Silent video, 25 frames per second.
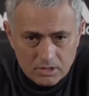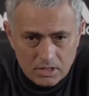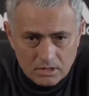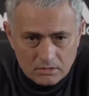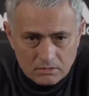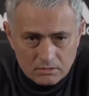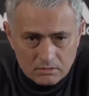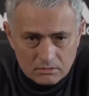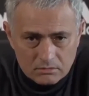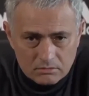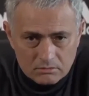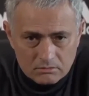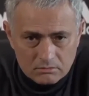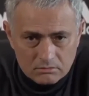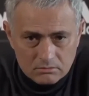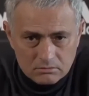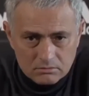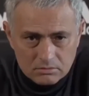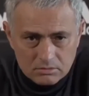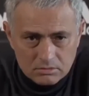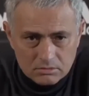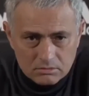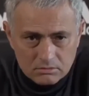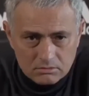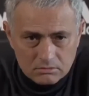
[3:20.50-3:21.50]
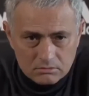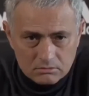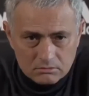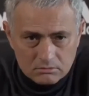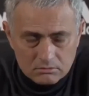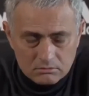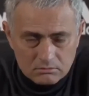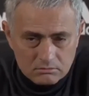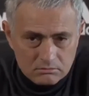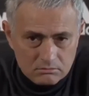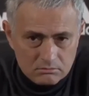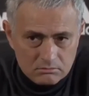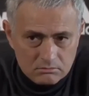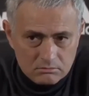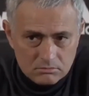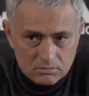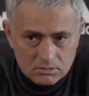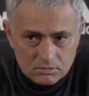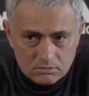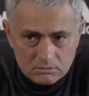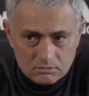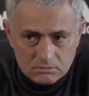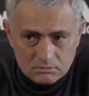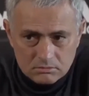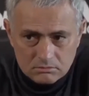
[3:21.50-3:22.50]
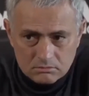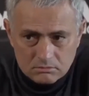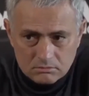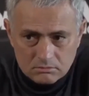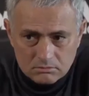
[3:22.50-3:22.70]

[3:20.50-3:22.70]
title, you know. So,